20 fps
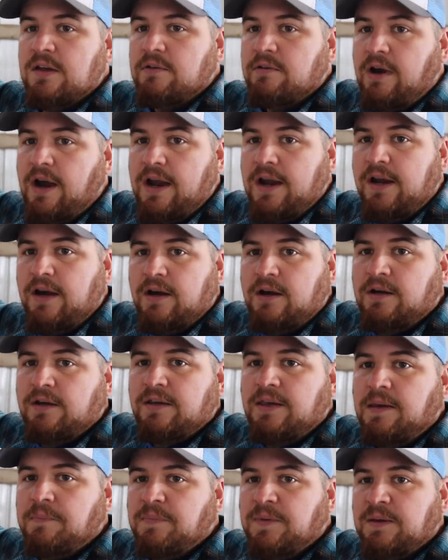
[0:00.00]
right here and
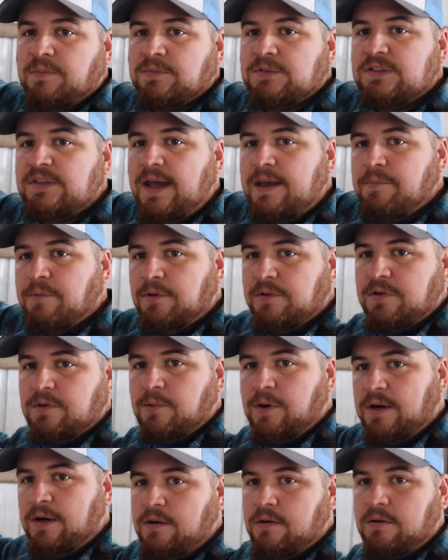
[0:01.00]
keep them stable to
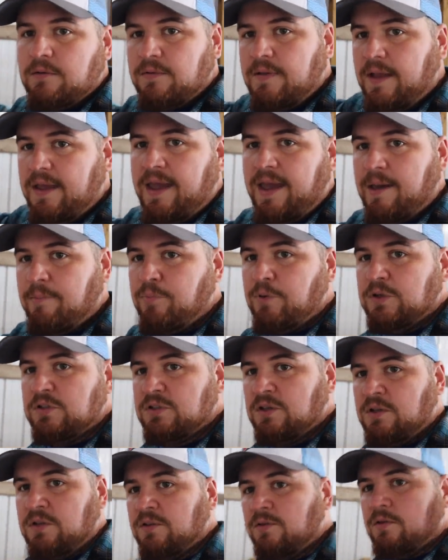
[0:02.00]
where they can't push
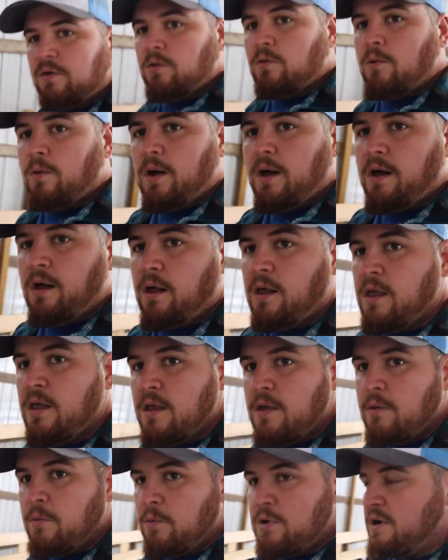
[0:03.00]
on this whole wall
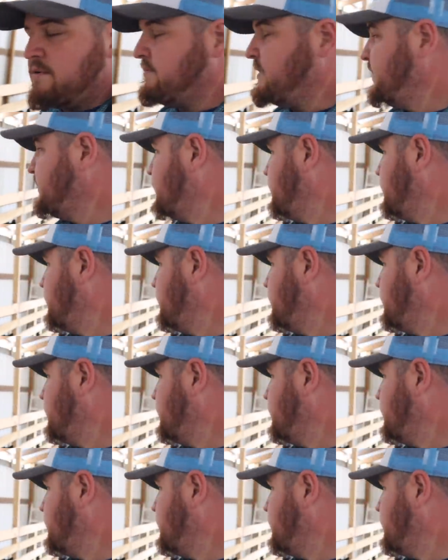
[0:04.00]
whenever I